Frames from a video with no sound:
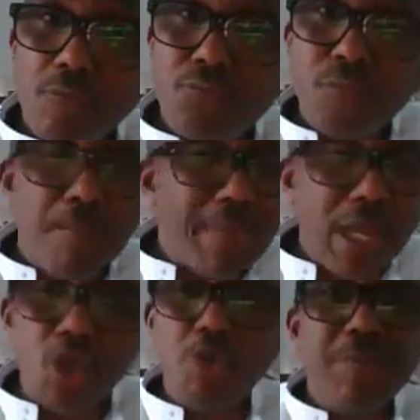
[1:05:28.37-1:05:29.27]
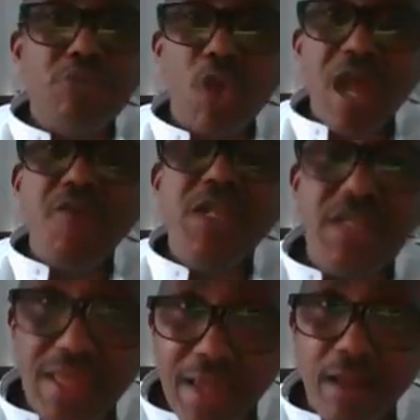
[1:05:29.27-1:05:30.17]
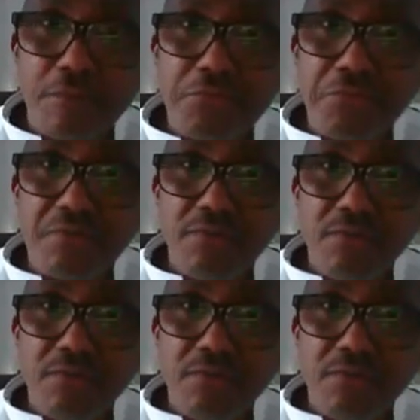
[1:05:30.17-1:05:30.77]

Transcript: From economy to anything else.